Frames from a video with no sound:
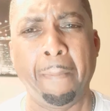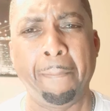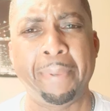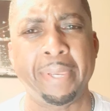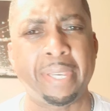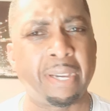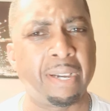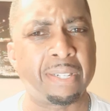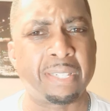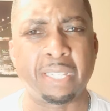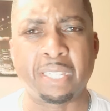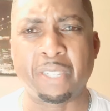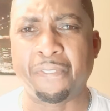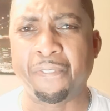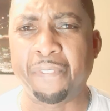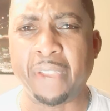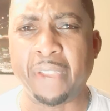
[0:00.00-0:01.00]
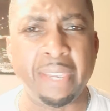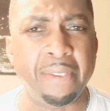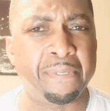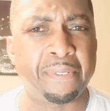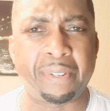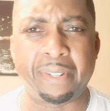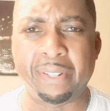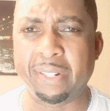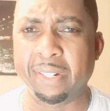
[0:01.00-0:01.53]
because His
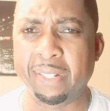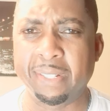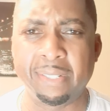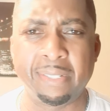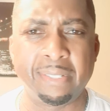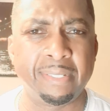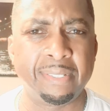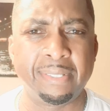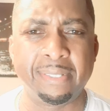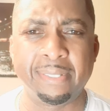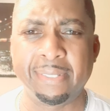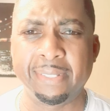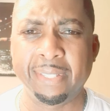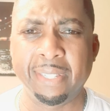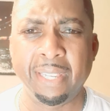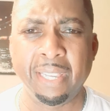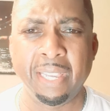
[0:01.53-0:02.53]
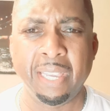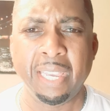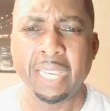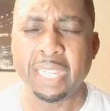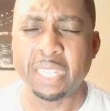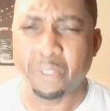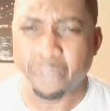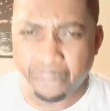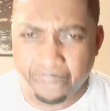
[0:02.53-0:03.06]
favor,
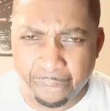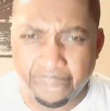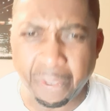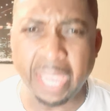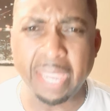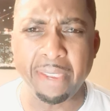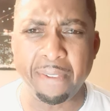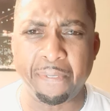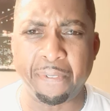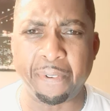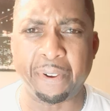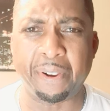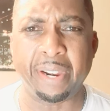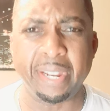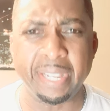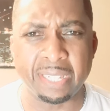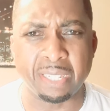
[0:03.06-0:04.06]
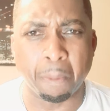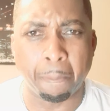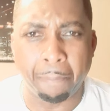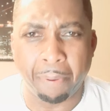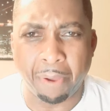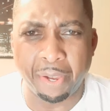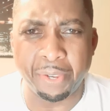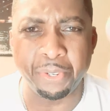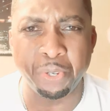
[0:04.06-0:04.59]
His favor is
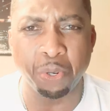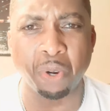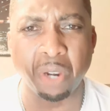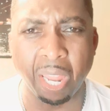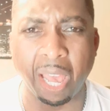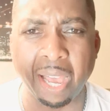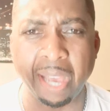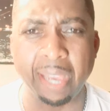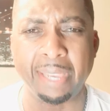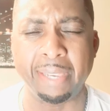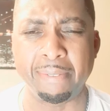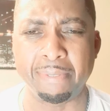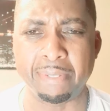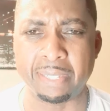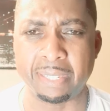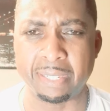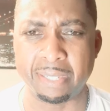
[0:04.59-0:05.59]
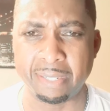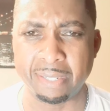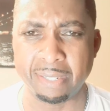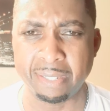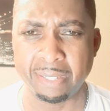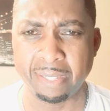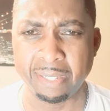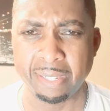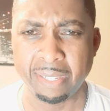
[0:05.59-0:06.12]
upon your lives.
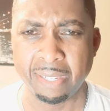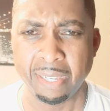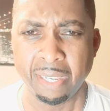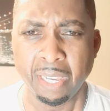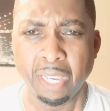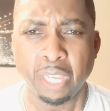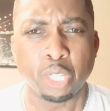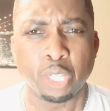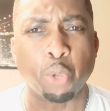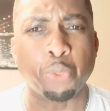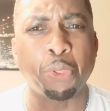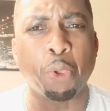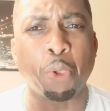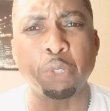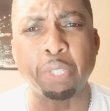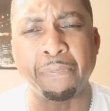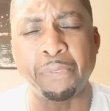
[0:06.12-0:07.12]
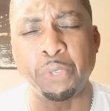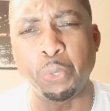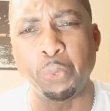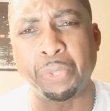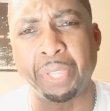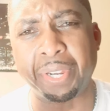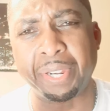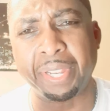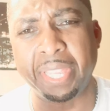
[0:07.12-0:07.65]
So those of you
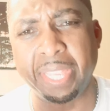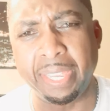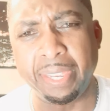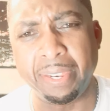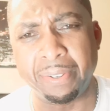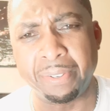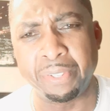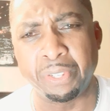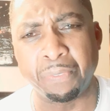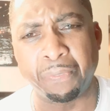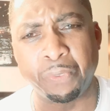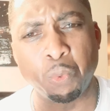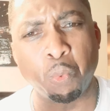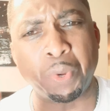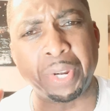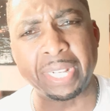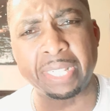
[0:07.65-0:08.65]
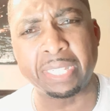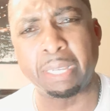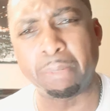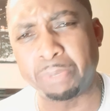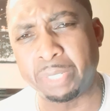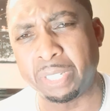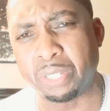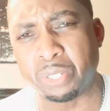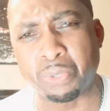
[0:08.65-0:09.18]
that are here, and if you want to
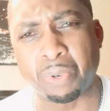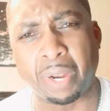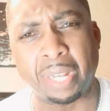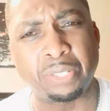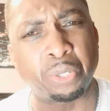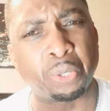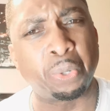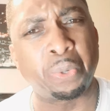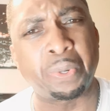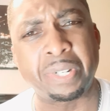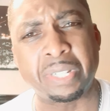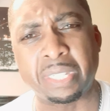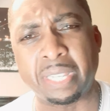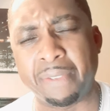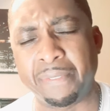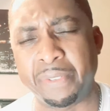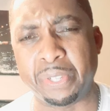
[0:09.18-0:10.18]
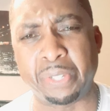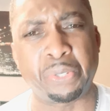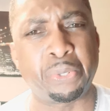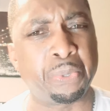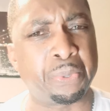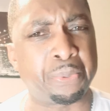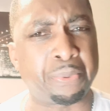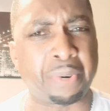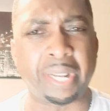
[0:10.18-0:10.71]
accept Jesus Christ, your Lord and Savior, you can
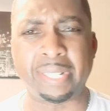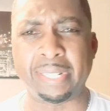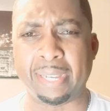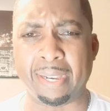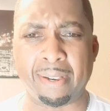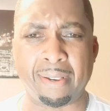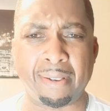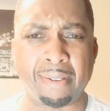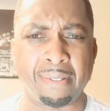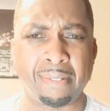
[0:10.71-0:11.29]
do it right now.